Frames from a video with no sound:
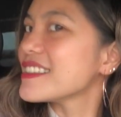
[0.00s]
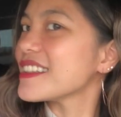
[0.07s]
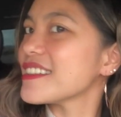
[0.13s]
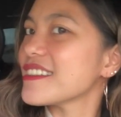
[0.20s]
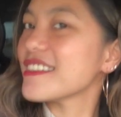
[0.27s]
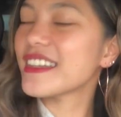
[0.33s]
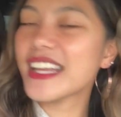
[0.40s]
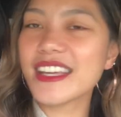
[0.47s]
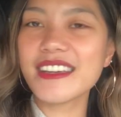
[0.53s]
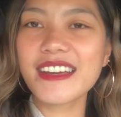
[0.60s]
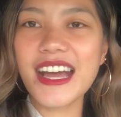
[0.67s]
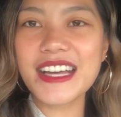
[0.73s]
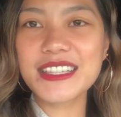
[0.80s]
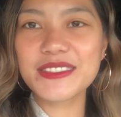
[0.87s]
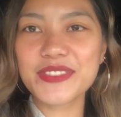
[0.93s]
So, thank you
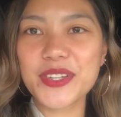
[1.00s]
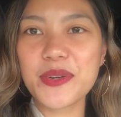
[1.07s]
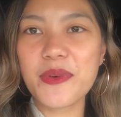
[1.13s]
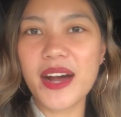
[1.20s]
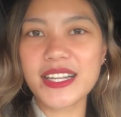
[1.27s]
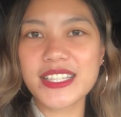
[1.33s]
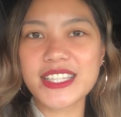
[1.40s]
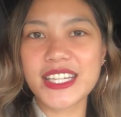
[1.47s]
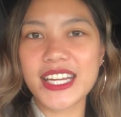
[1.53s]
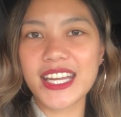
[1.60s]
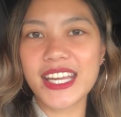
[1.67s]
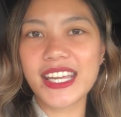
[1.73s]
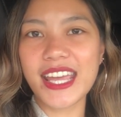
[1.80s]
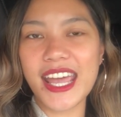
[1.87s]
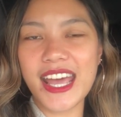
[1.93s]
guys for
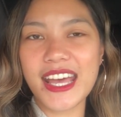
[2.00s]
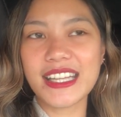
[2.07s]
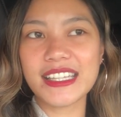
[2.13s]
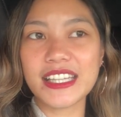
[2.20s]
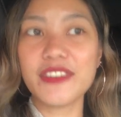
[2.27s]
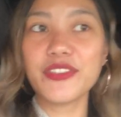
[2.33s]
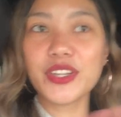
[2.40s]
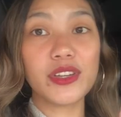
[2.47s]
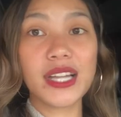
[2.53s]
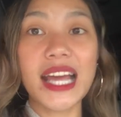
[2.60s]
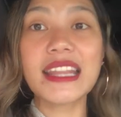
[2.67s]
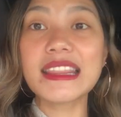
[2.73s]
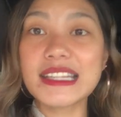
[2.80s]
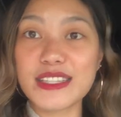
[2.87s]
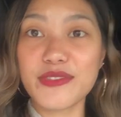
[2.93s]
watching, and if you
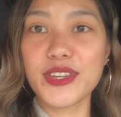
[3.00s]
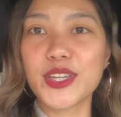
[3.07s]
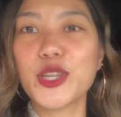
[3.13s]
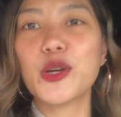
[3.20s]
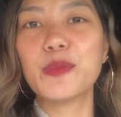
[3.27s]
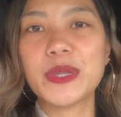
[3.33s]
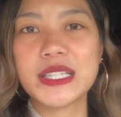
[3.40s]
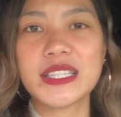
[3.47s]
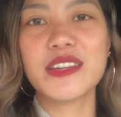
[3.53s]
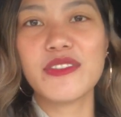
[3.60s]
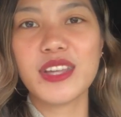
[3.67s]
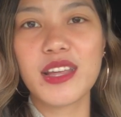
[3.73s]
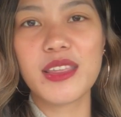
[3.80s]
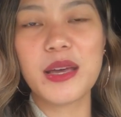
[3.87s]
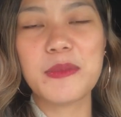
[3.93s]
like this video, please give
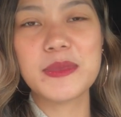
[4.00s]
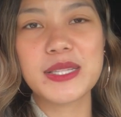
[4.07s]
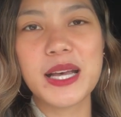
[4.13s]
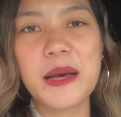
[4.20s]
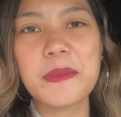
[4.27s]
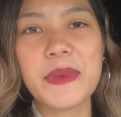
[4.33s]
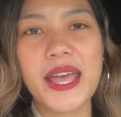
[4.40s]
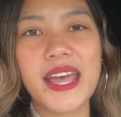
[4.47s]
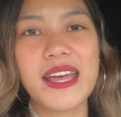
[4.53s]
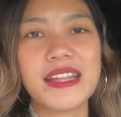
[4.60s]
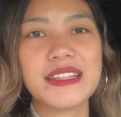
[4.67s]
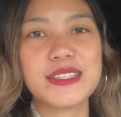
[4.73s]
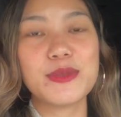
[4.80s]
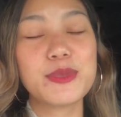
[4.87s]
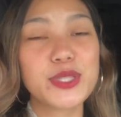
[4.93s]
it a thumbs up
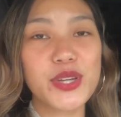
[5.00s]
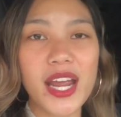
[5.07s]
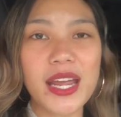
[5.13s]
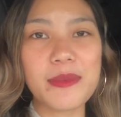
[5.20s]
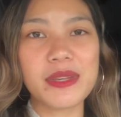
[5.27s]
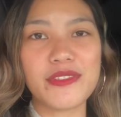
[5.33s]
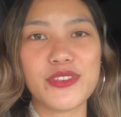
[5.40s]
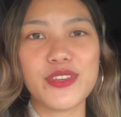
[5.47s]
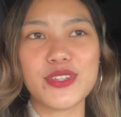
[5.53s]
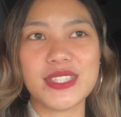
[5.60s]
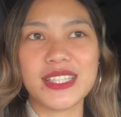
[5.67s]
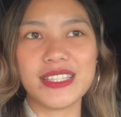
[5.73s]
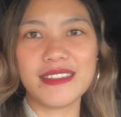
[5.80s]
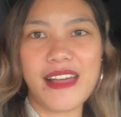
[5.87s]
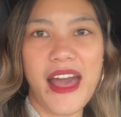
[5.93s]
and subscribe if you
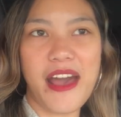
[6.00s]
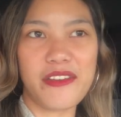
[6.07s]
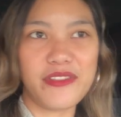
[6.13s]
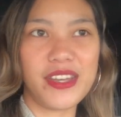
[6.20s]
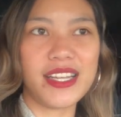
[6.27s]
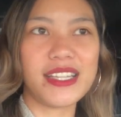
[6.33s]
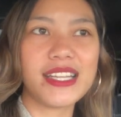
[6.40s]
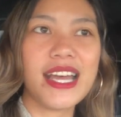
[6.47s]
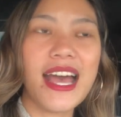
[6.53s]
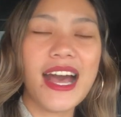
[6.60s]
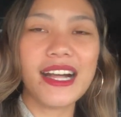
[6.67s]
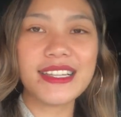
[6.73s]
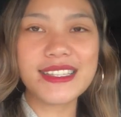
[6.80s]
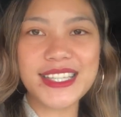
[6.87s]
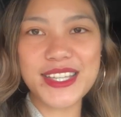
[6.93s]
still haven't.
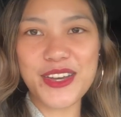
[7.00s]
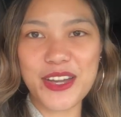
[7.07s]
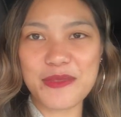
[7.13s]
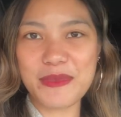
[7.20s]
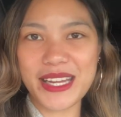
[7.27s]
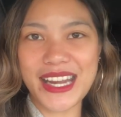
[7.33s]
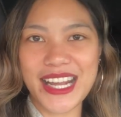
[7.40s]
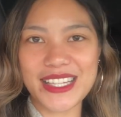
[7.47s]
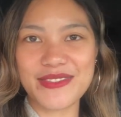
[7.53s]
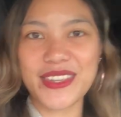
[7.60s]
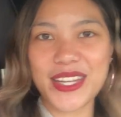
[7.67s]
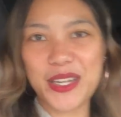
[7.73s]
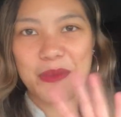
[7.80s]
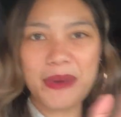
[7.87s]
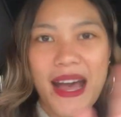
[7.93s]
I'll see you on my next
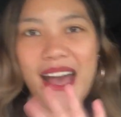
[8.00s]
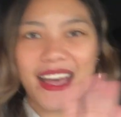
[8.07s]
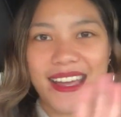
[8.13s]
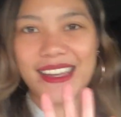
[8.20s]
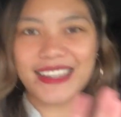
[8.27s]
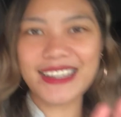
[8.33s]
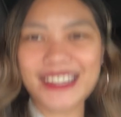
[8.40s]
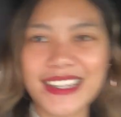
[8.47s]
video. Bye!